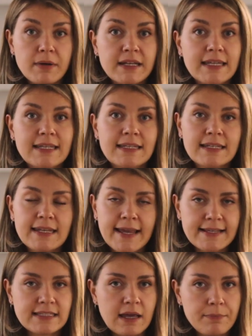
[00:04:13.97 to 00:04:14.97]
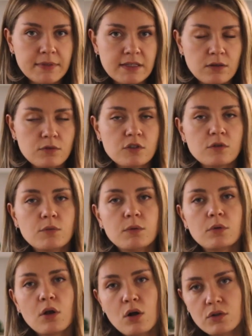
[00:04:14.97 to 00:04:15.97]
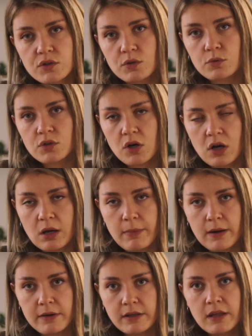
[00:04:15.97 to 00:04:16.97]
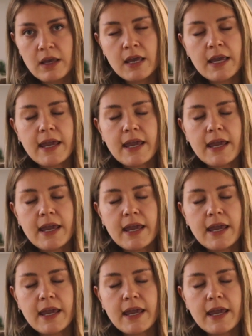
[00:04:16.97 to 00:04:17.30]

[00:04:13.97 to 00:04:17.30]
But in the next episodes, we will also talk about it,